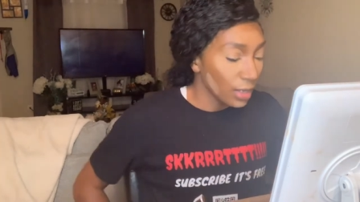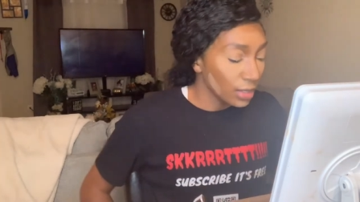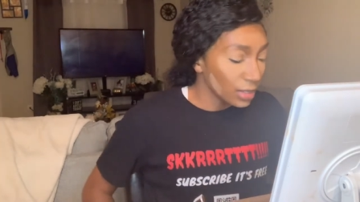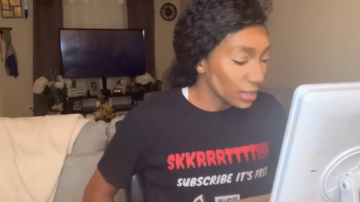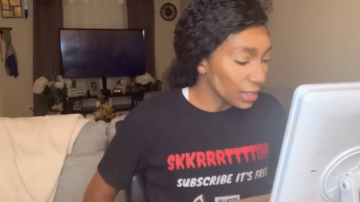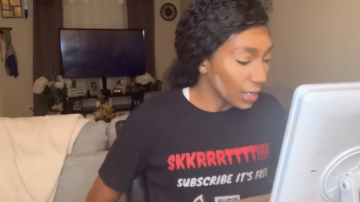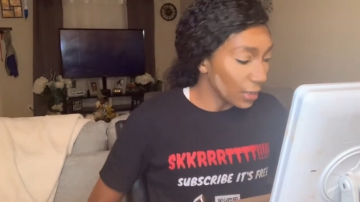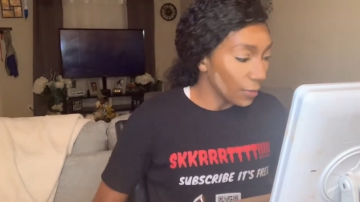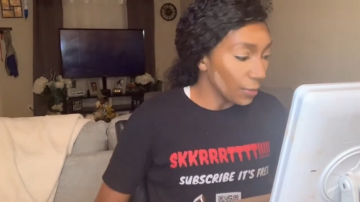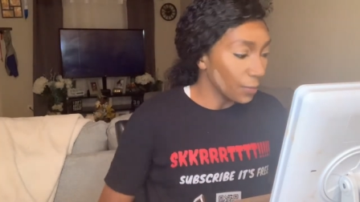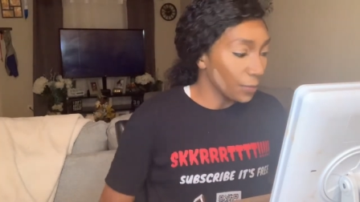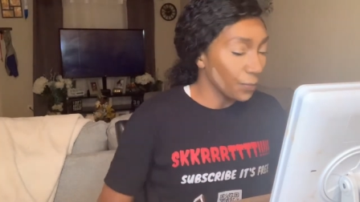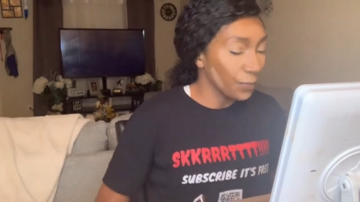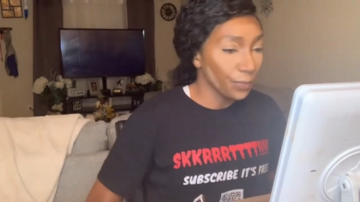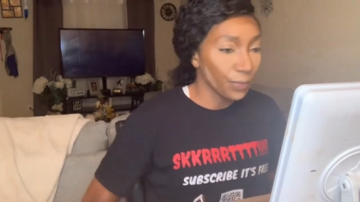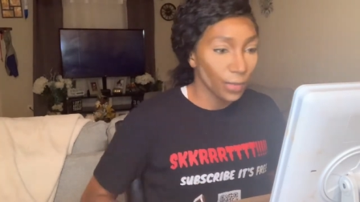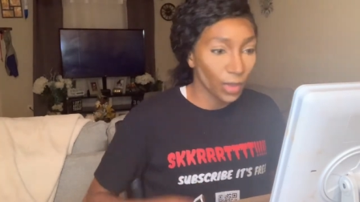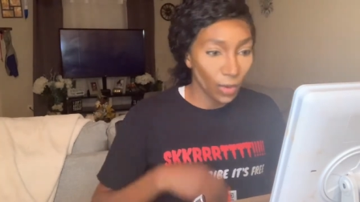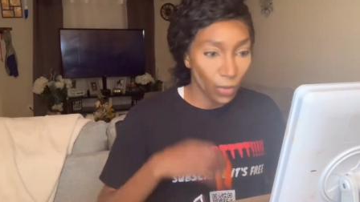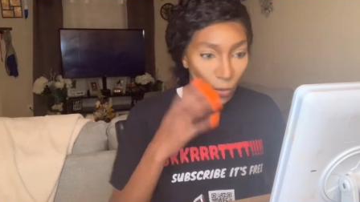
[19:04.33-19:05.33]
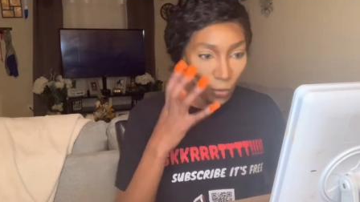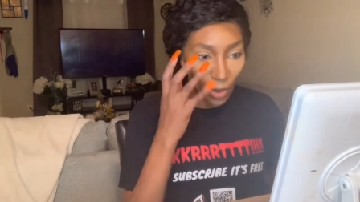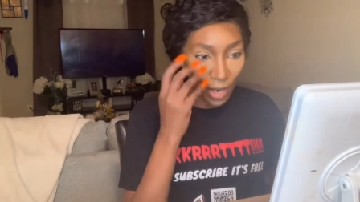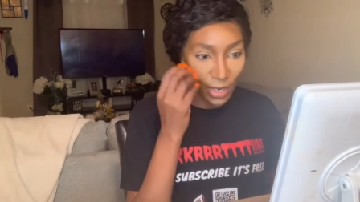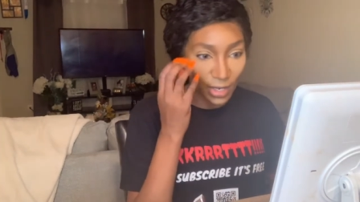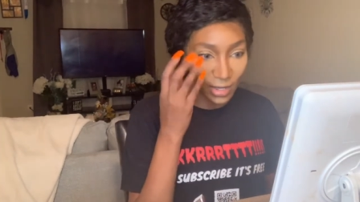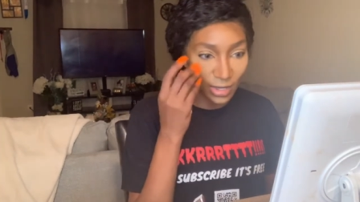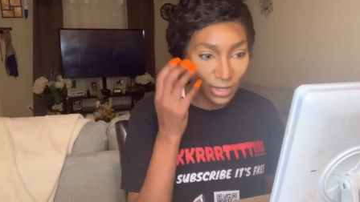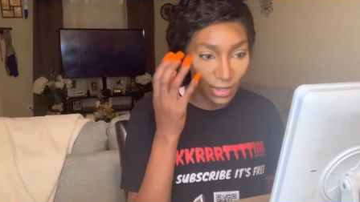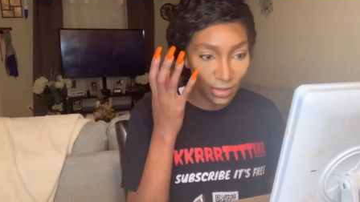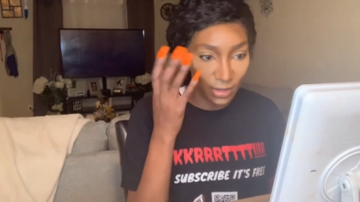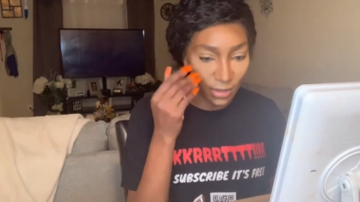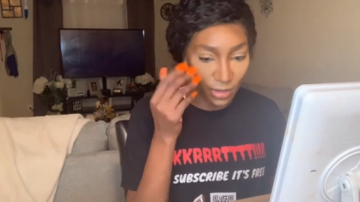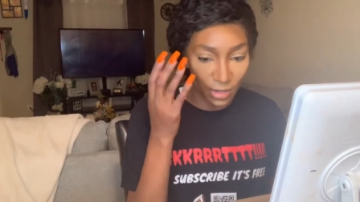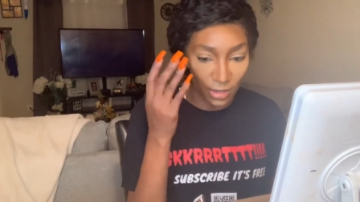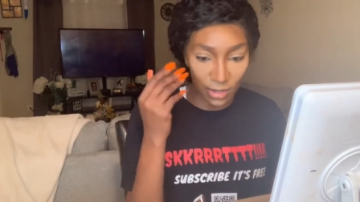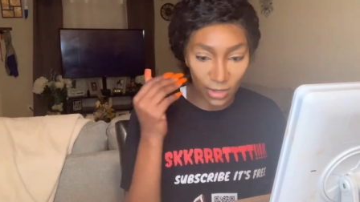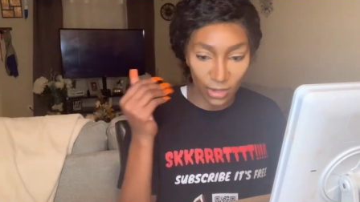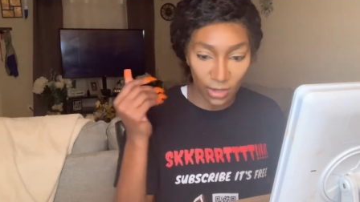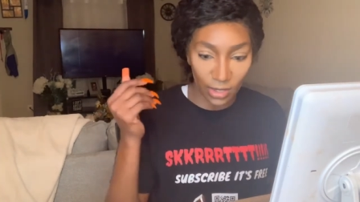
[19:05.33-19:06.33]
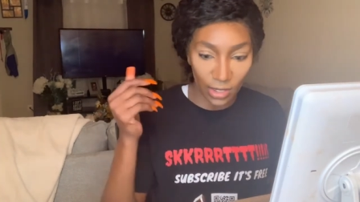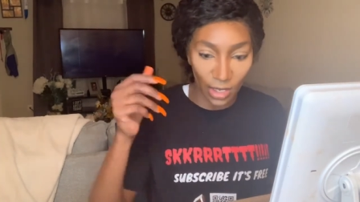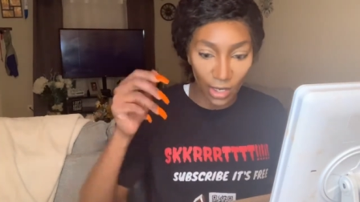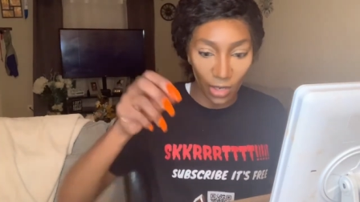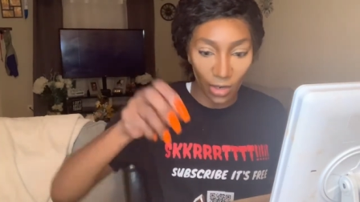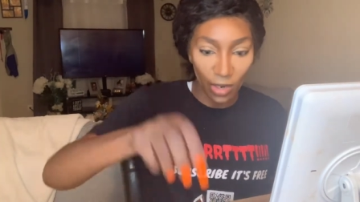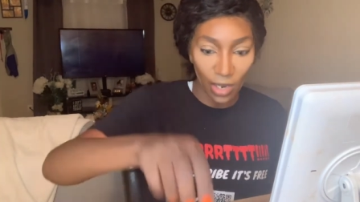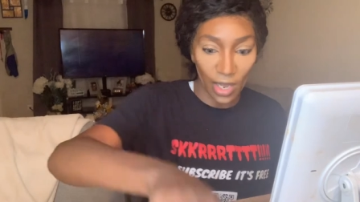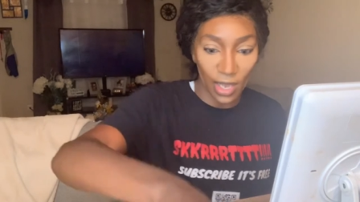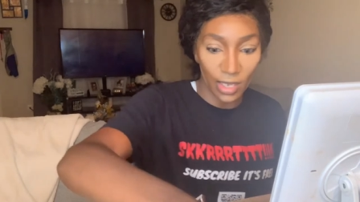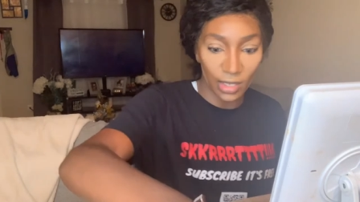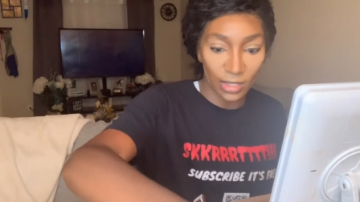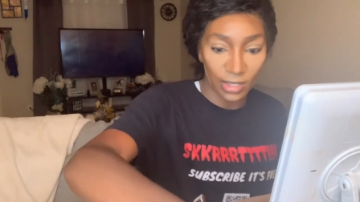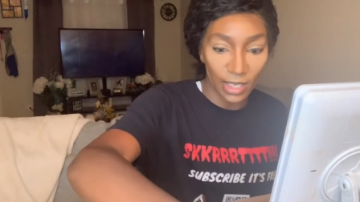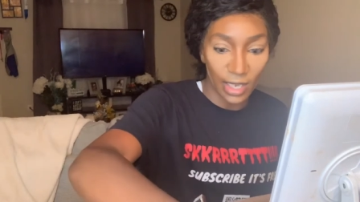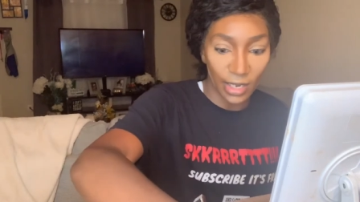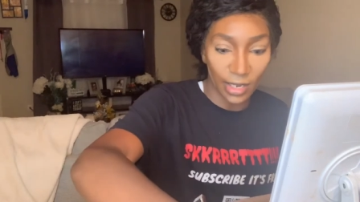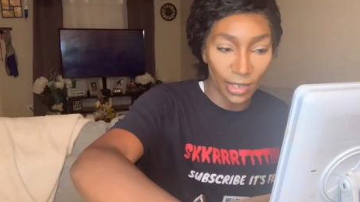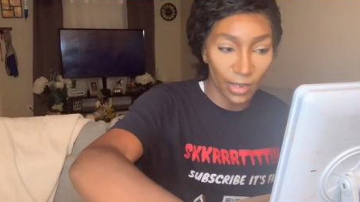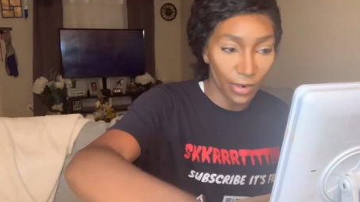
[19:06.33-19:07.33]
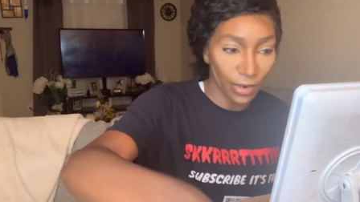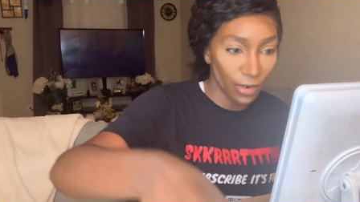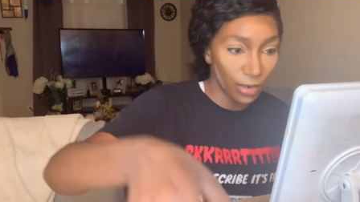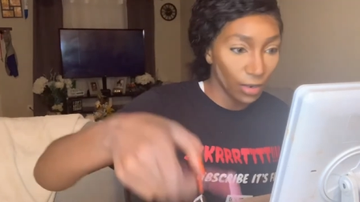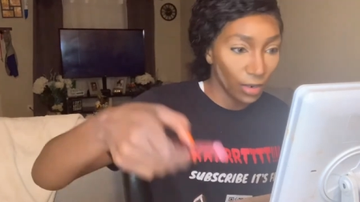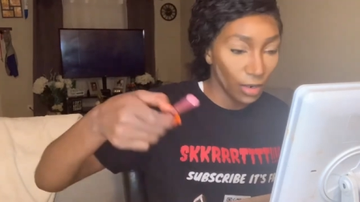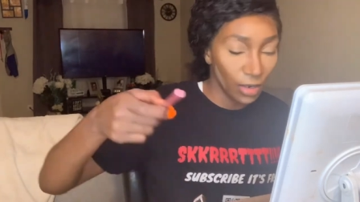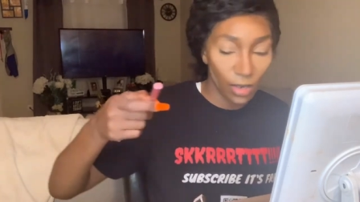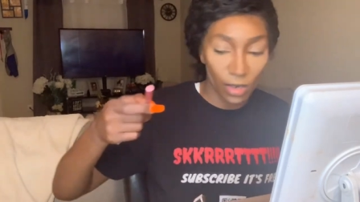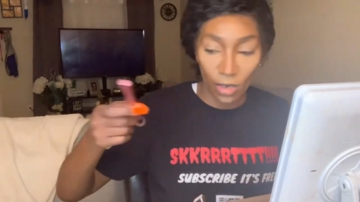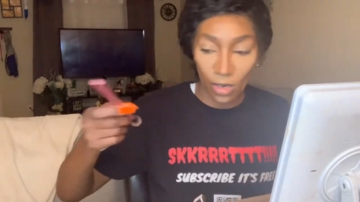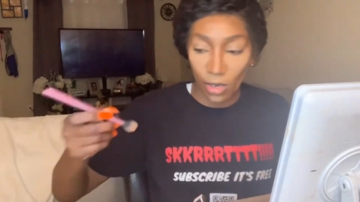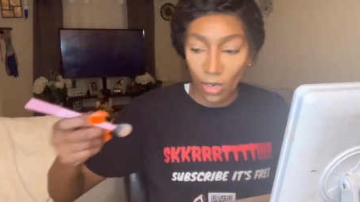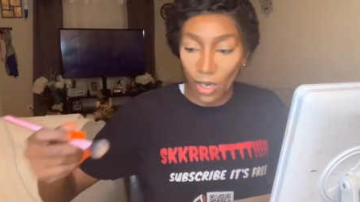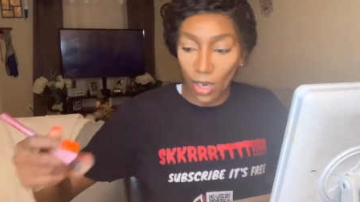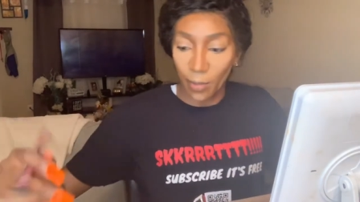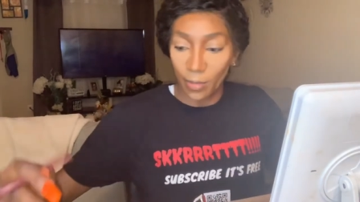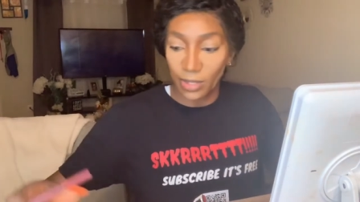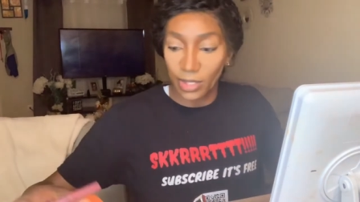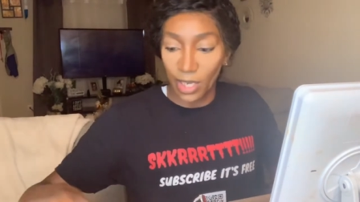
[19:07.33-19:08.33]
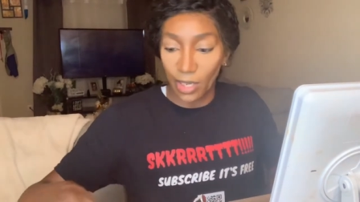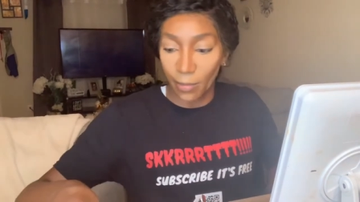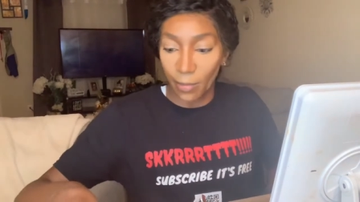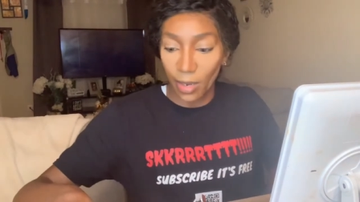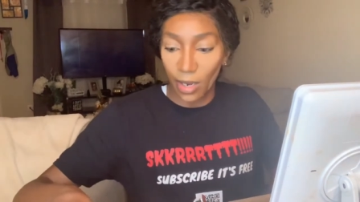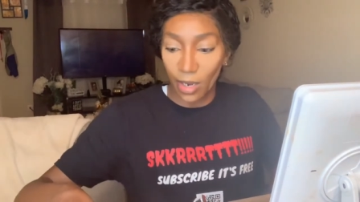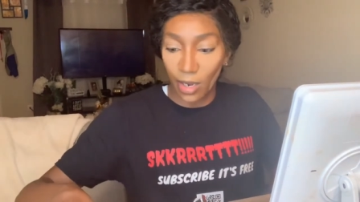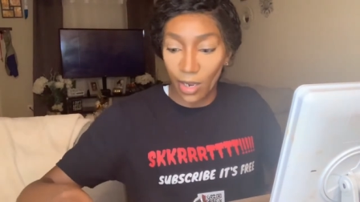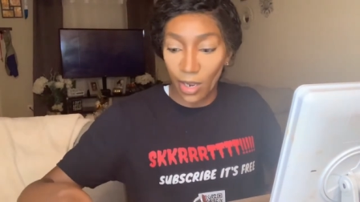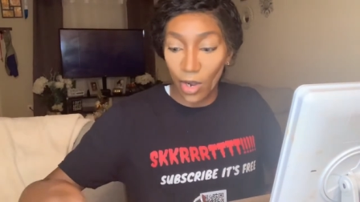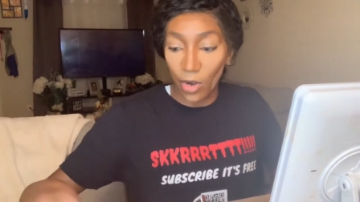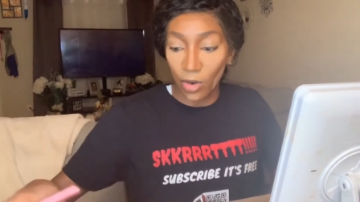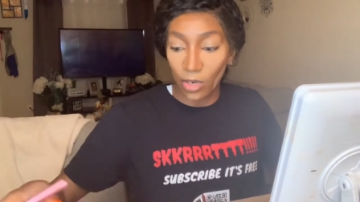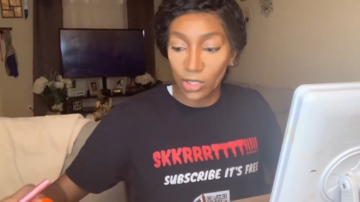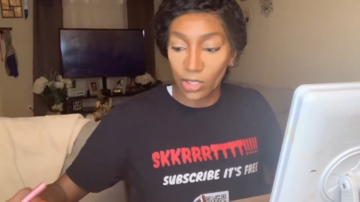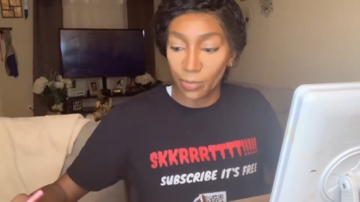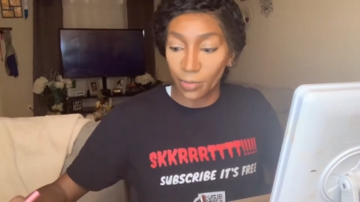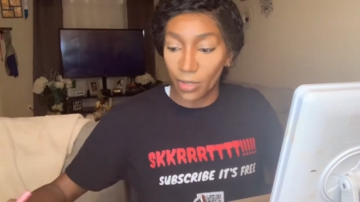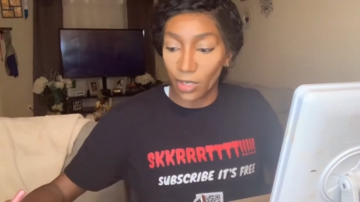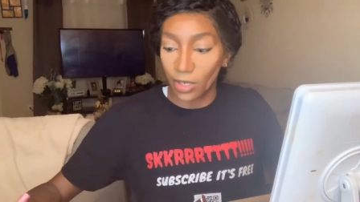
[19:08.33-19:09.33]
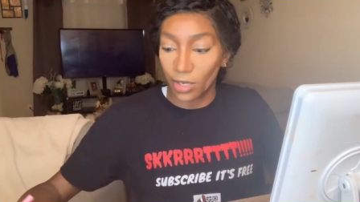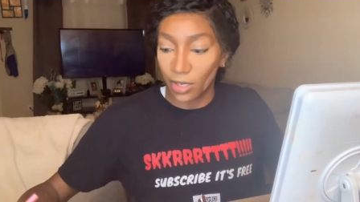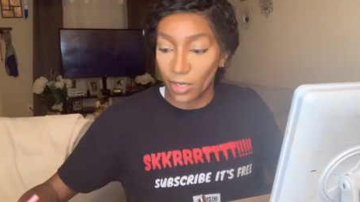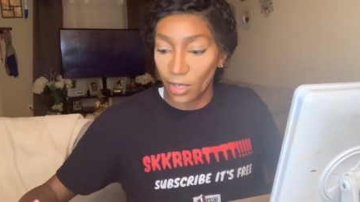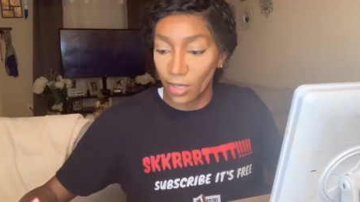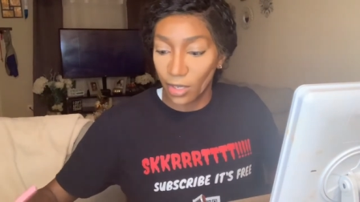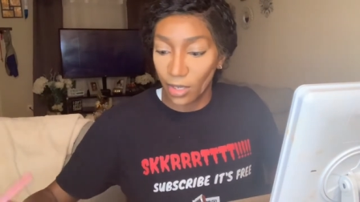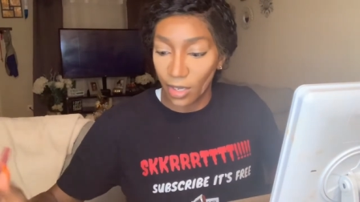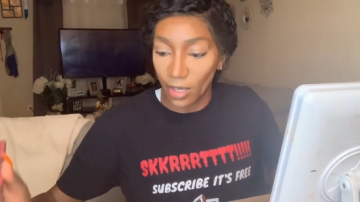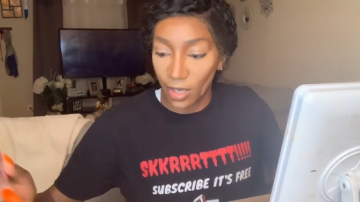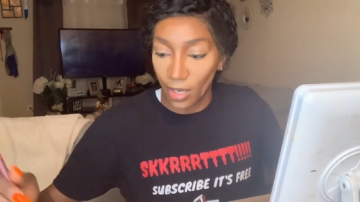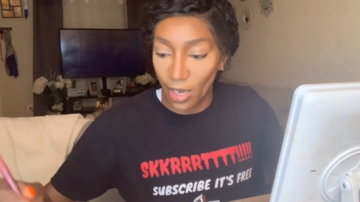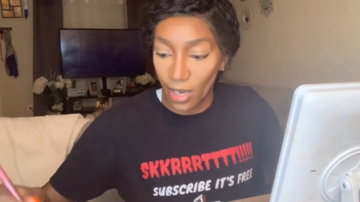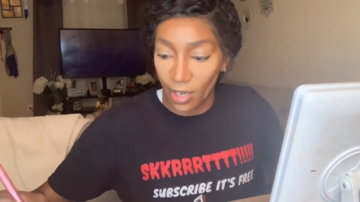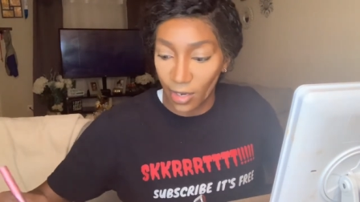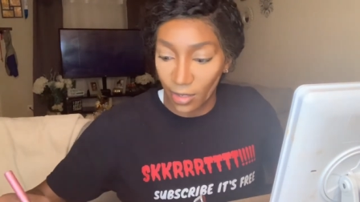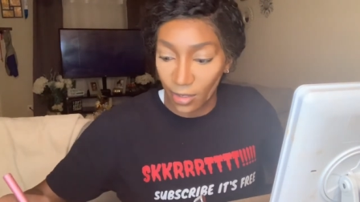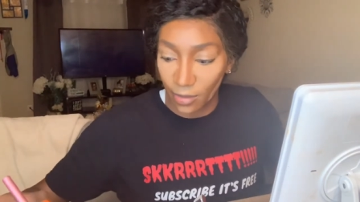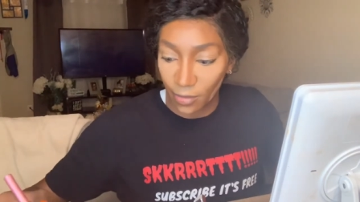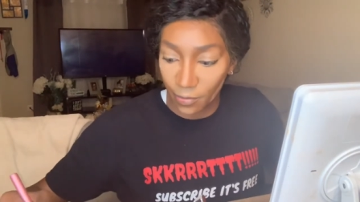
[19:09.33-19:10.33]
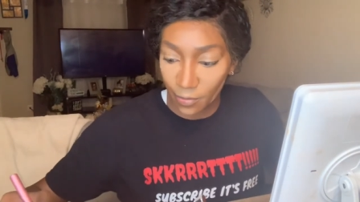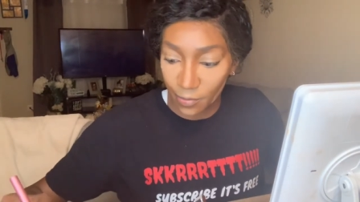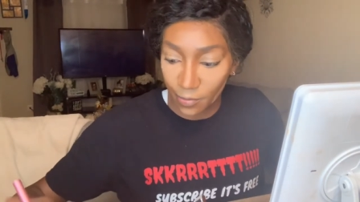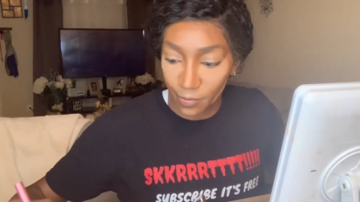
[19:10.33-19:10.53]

So while this concealer has sat here, I'm gonna take my Airspun and kind of